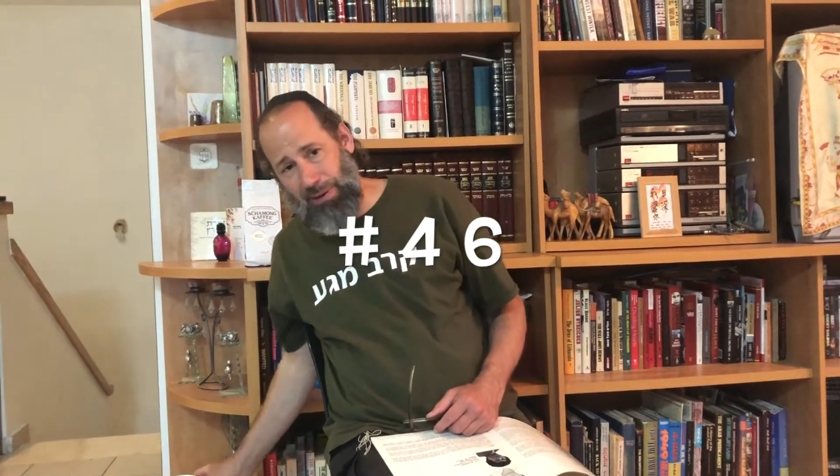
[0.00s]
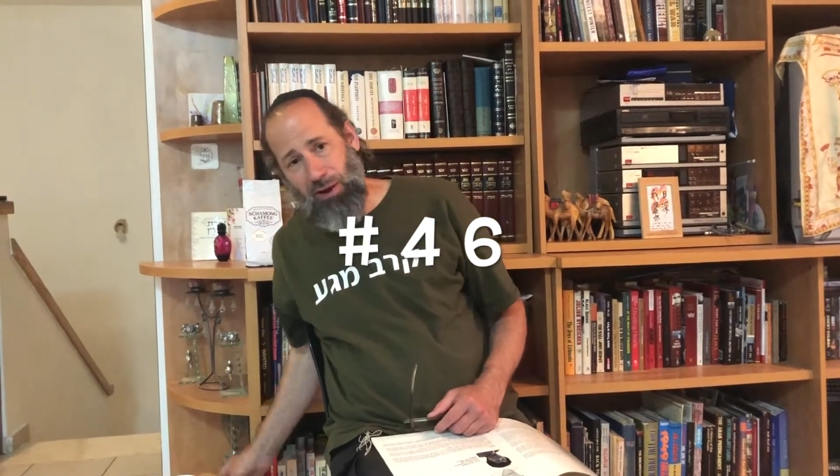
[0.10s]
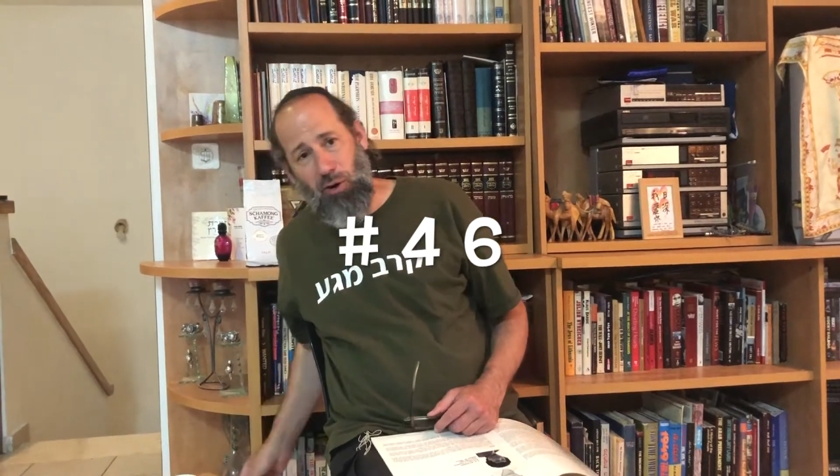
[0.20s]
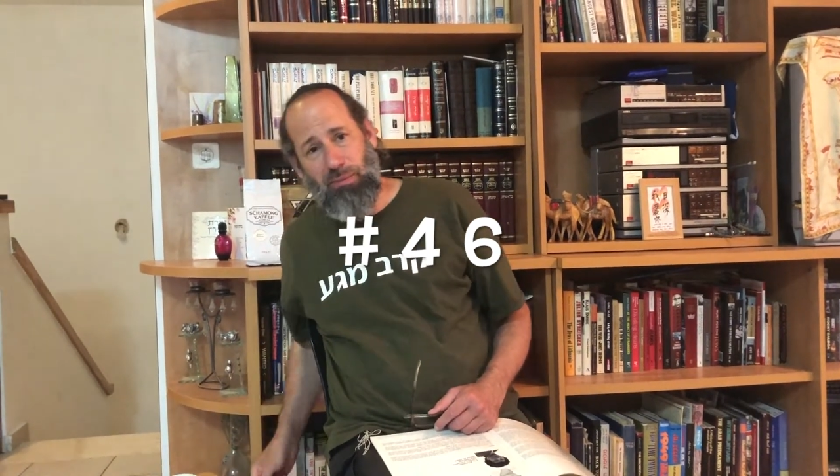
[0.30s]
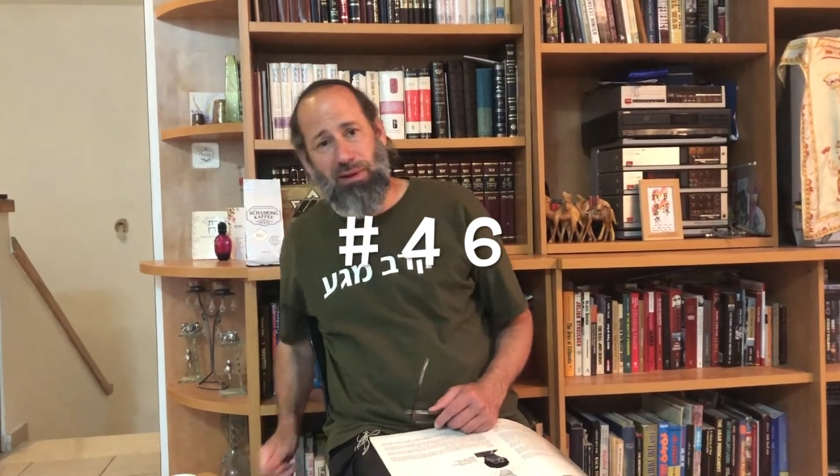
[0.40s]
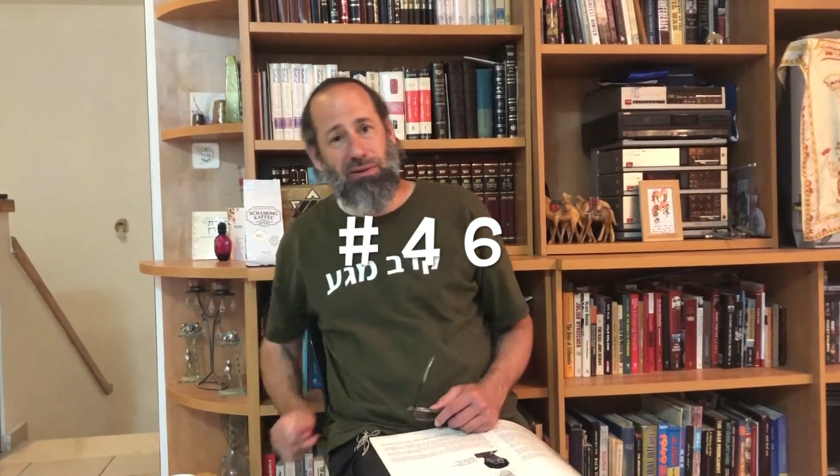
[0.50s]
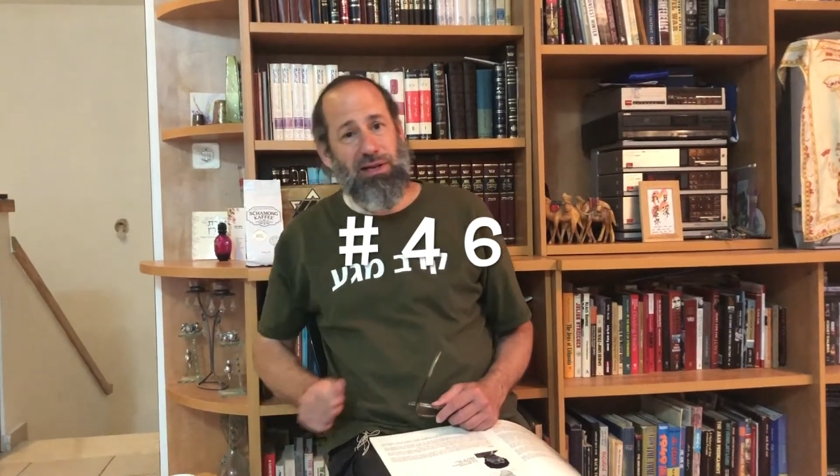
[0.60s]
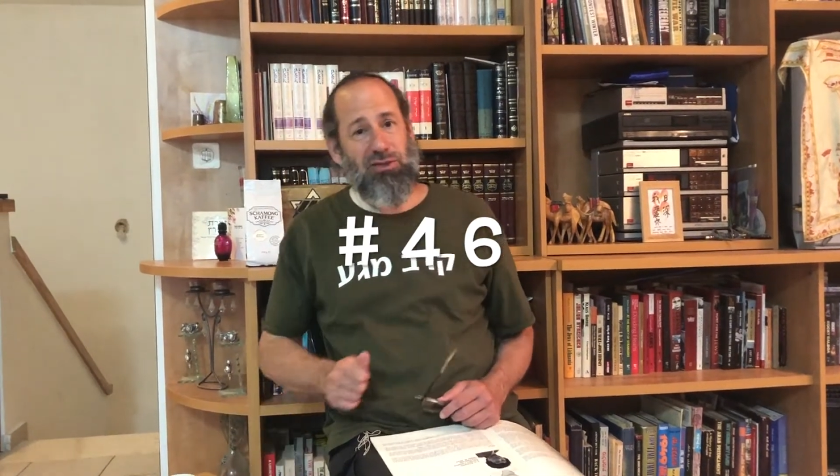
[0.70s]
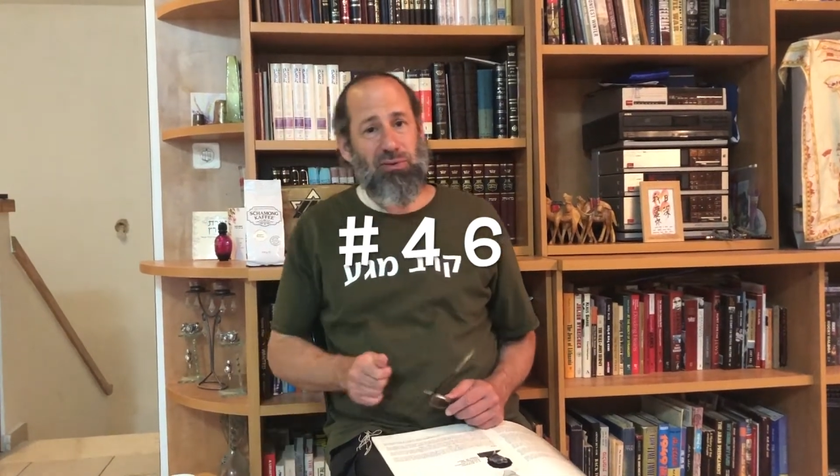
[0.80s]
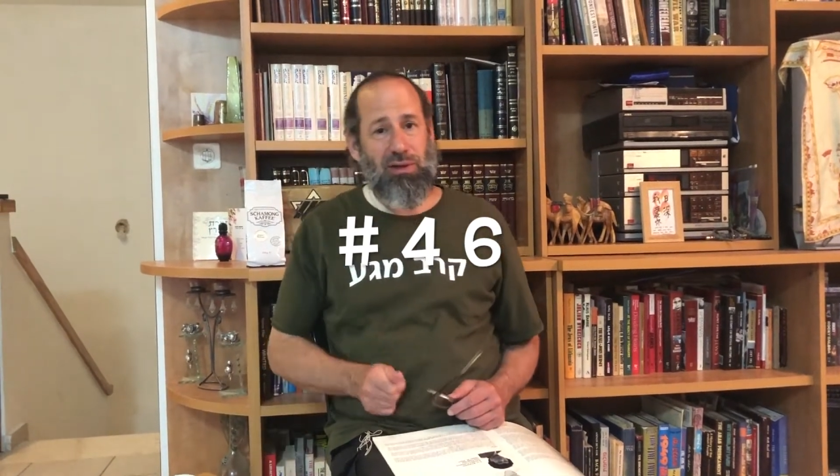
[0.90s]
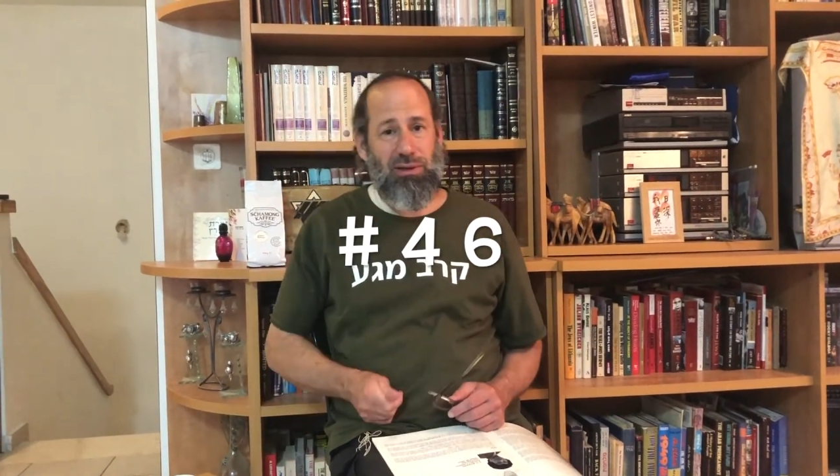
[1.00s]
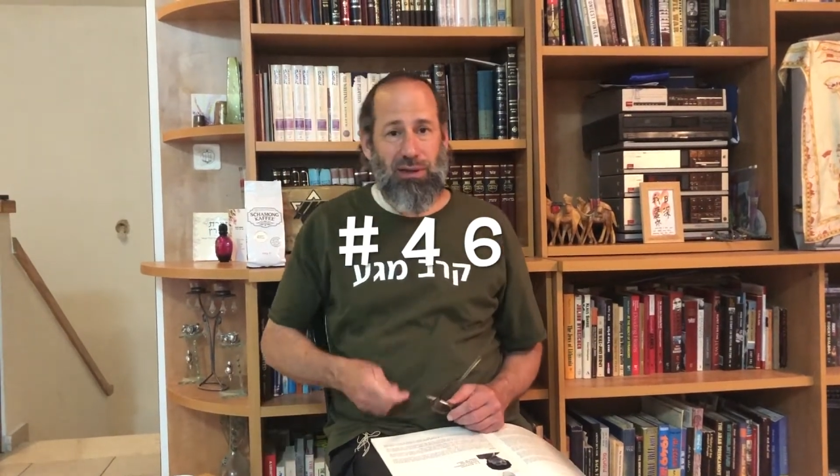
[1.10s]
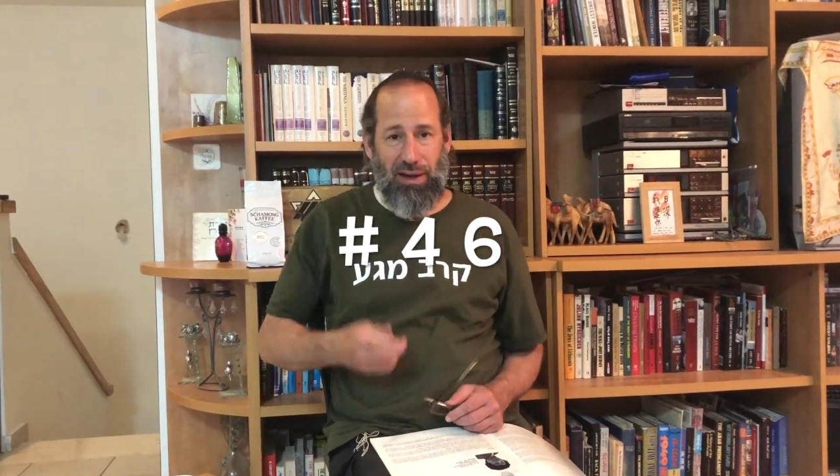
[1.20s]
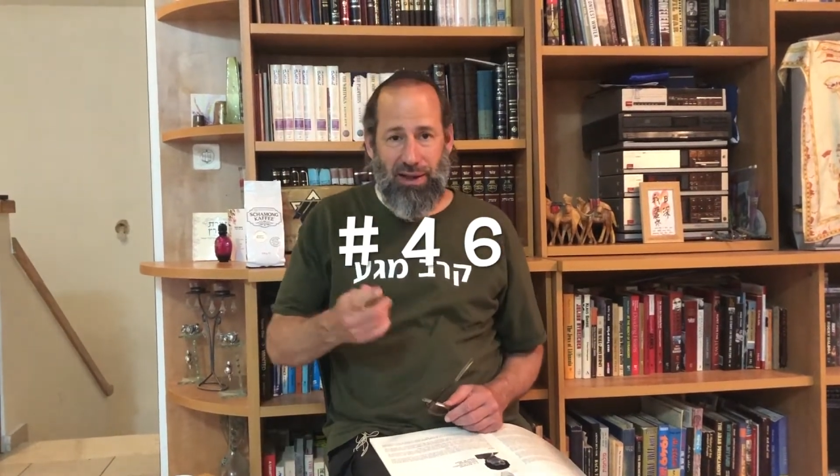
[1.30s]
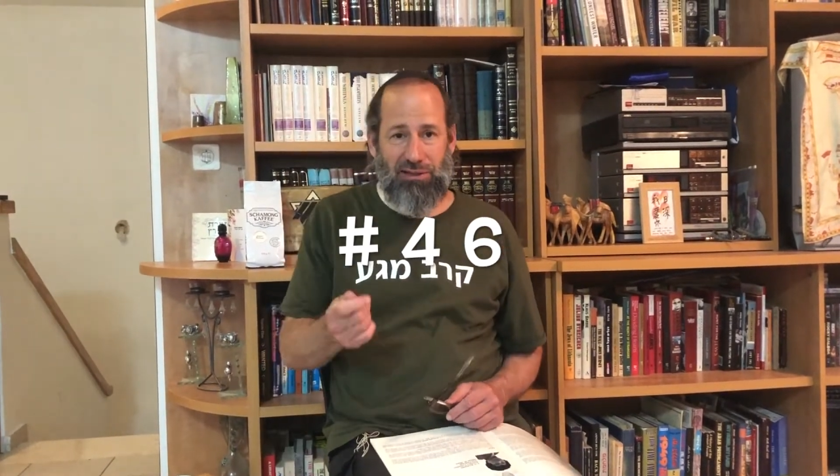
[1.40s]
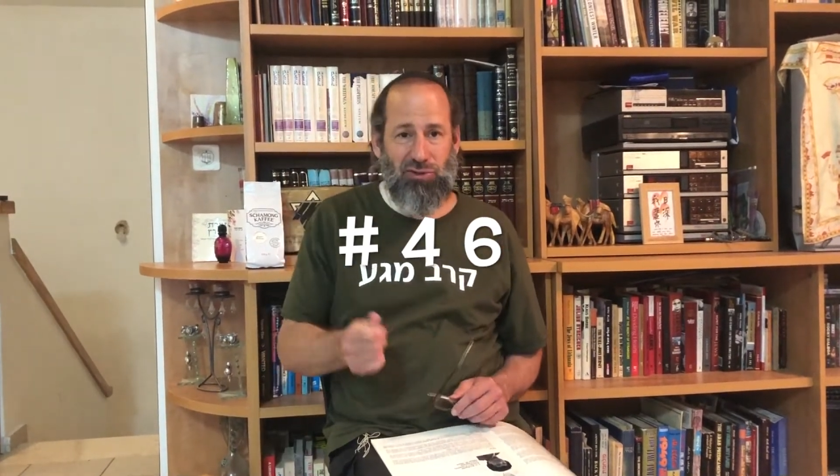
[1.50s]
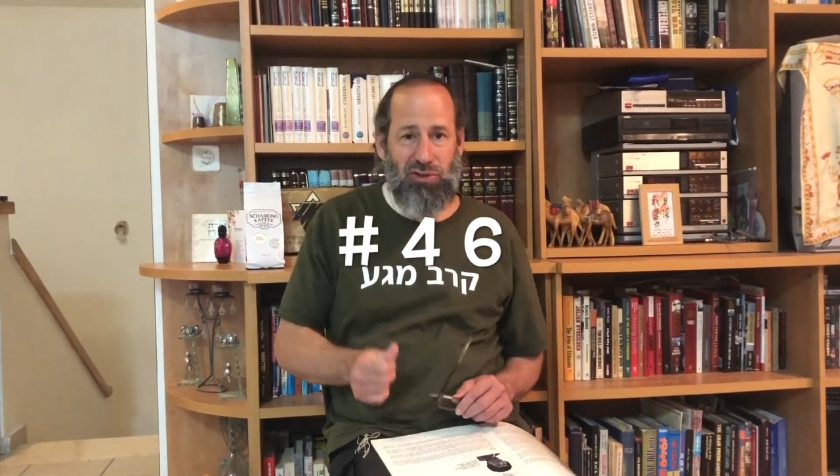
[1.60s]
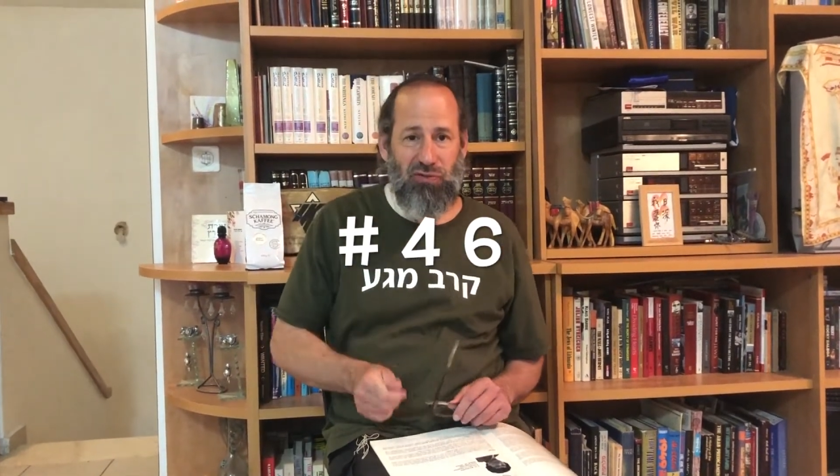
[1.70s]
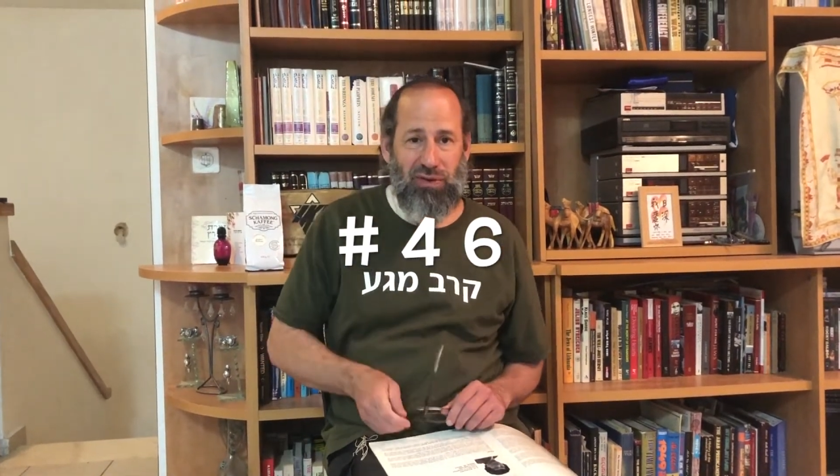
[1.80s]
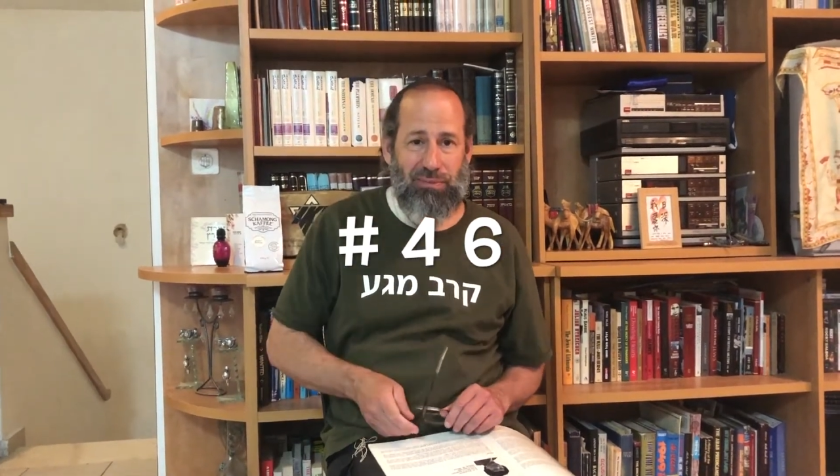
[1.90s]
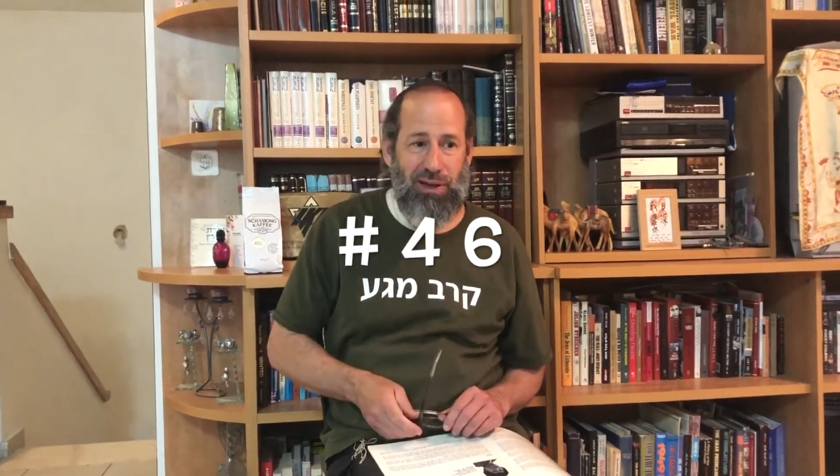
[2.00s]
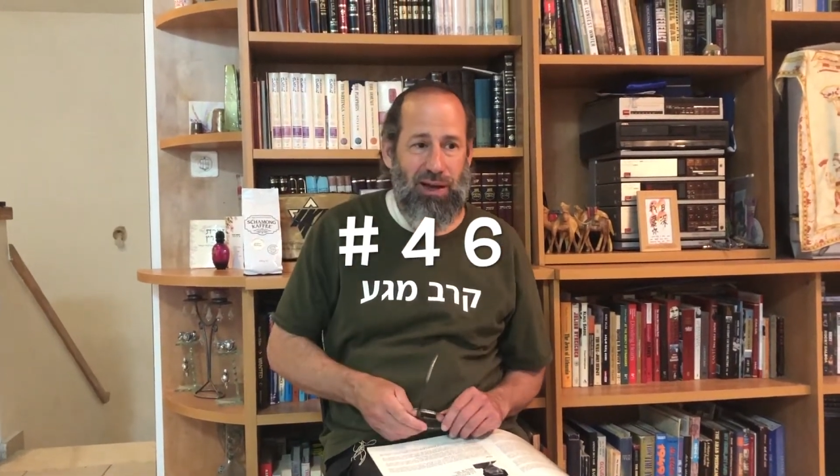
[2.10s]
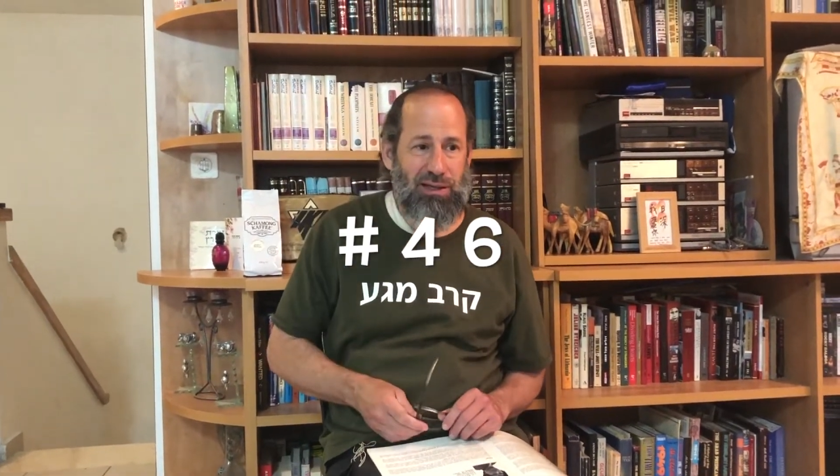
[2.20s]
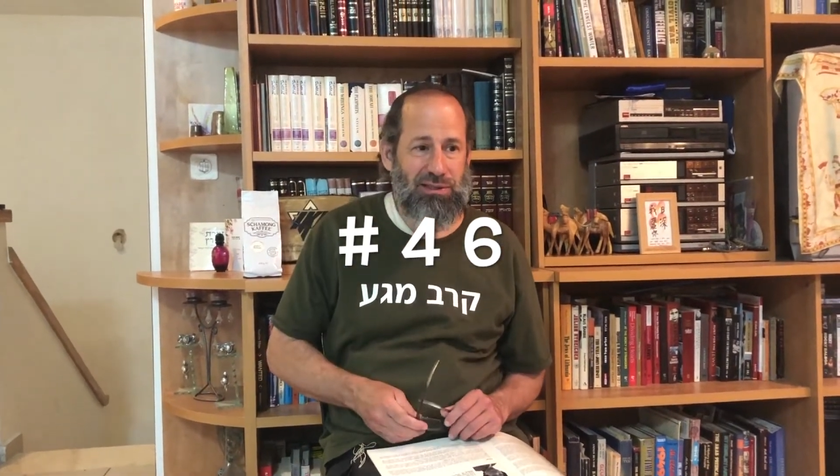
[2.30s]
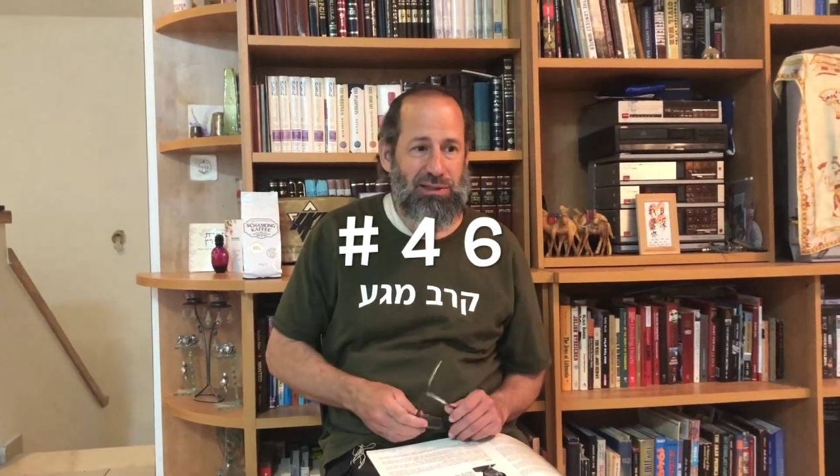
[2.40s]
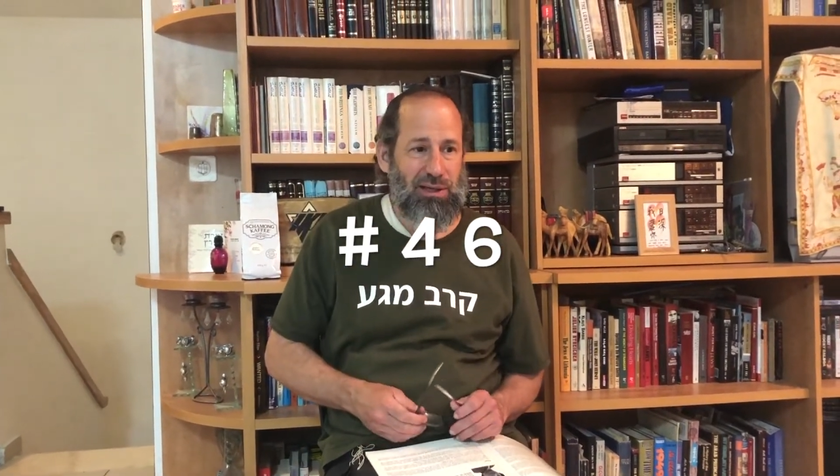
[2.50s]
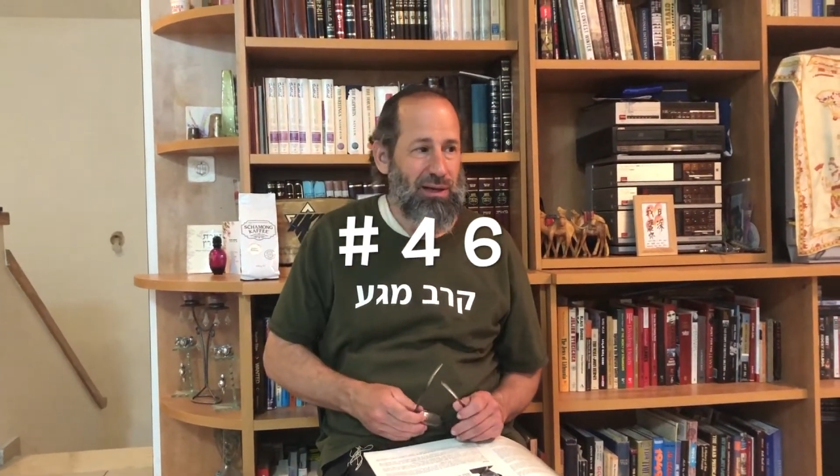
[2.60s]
home here in Israel, and Esther's filming us.